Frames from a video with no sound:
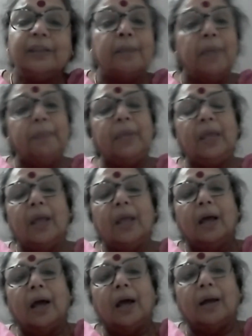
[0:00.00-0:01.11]
There may be
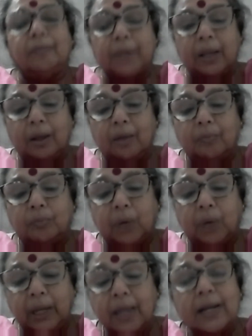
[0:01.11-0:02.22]
the
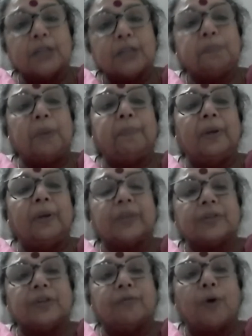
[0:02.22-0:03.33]
working class people,
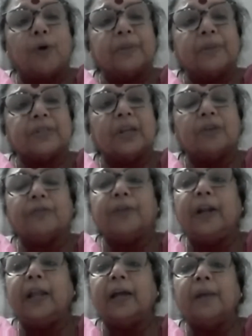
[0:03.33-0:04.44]
64% of
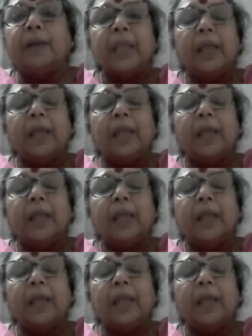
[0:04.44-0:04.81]
India